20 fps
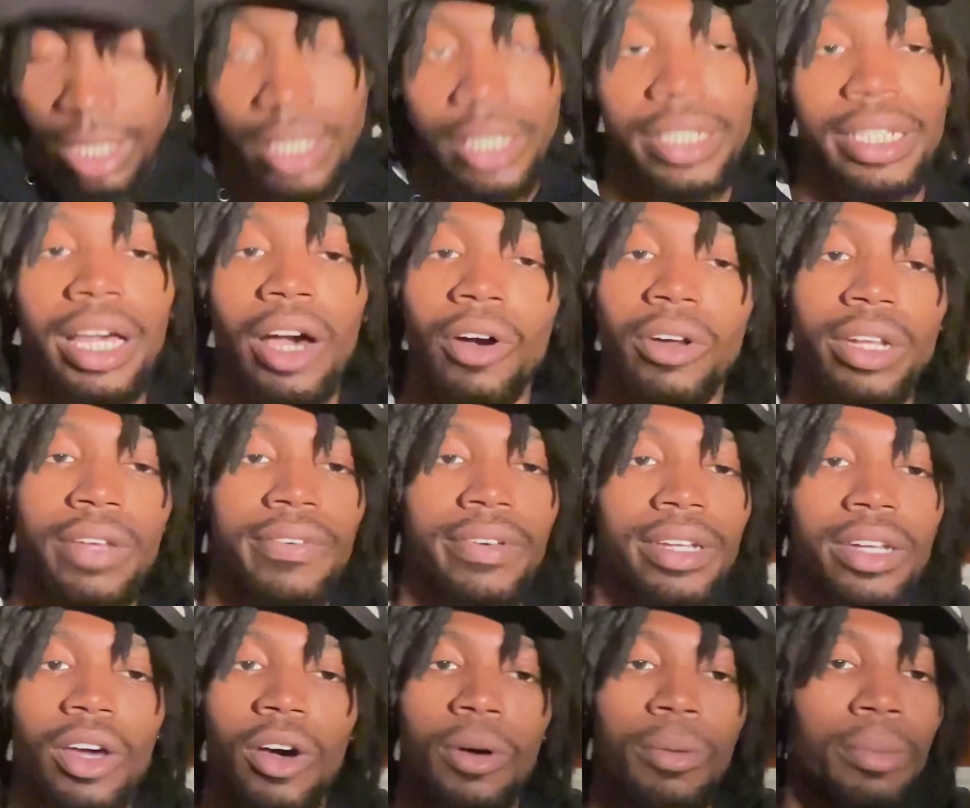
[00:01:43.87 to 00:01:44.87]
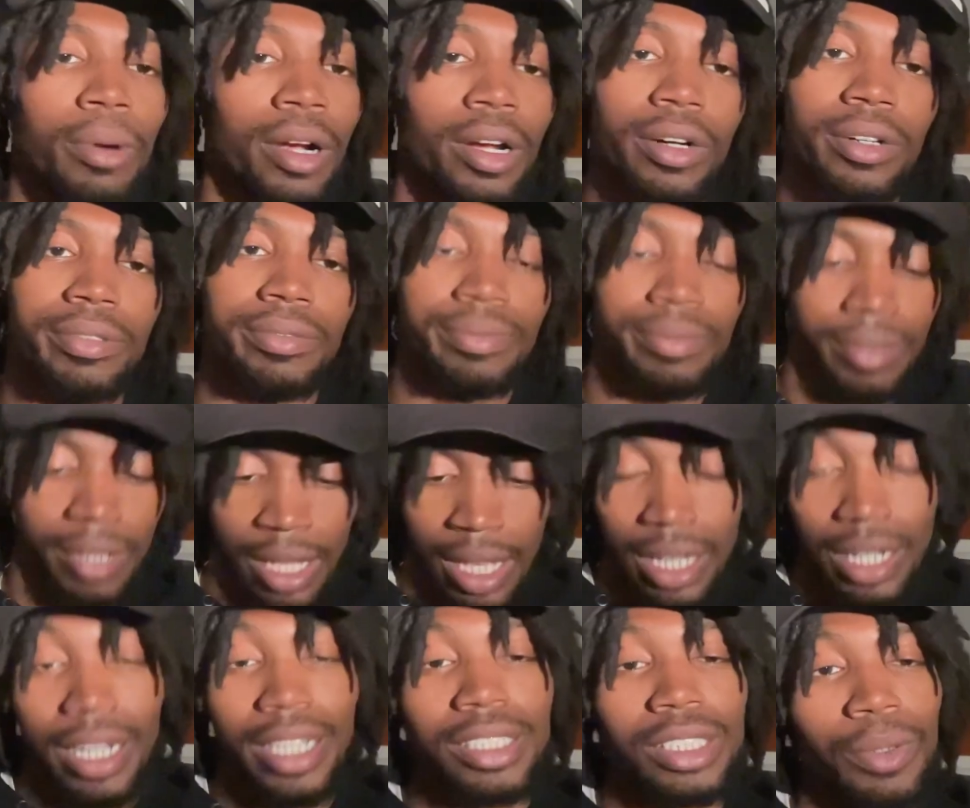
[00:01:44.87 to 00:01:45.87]
Y'all don't even know, bro.
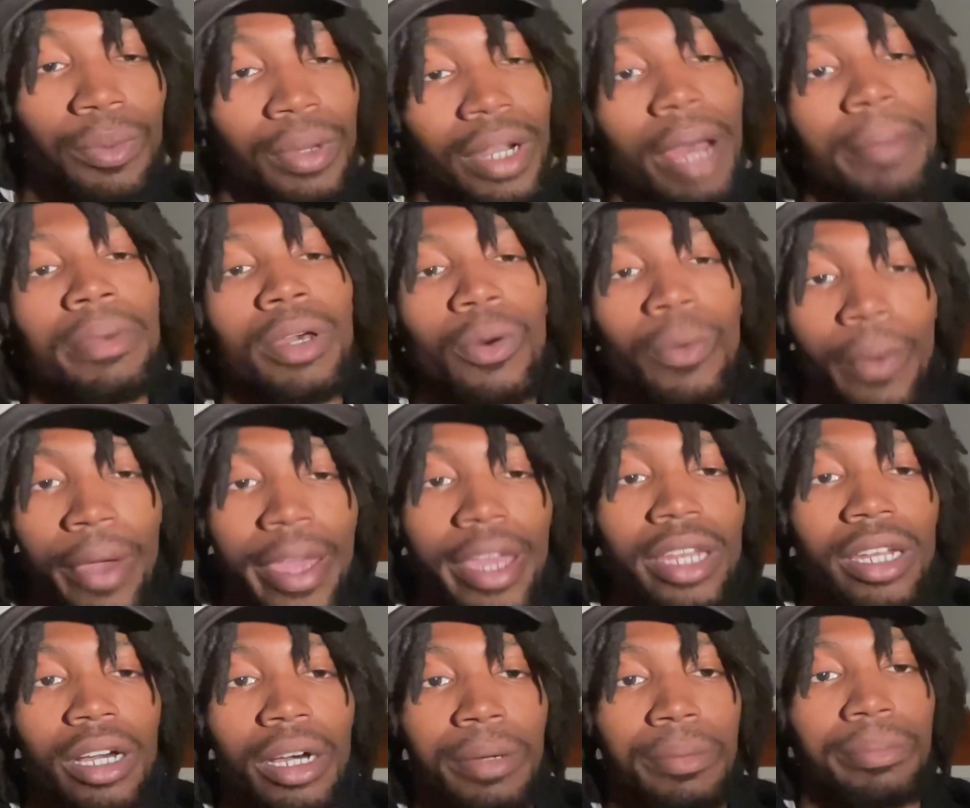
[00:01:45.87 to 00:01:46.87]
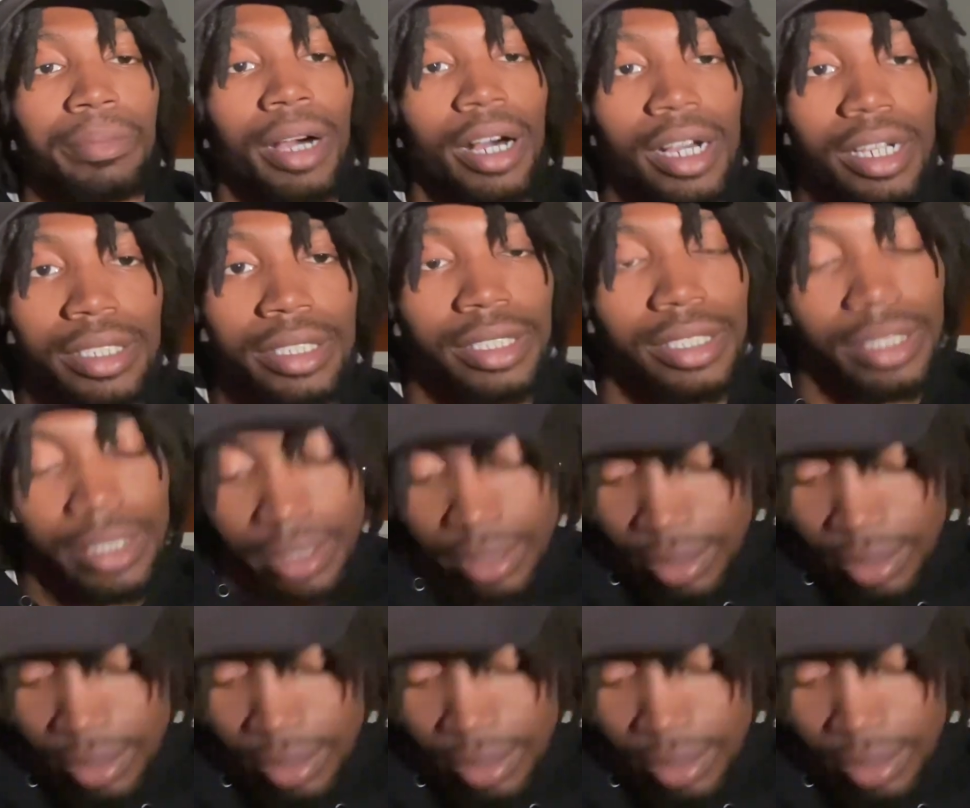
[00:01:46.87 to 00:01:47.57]
This the one I've been waiting to unbox.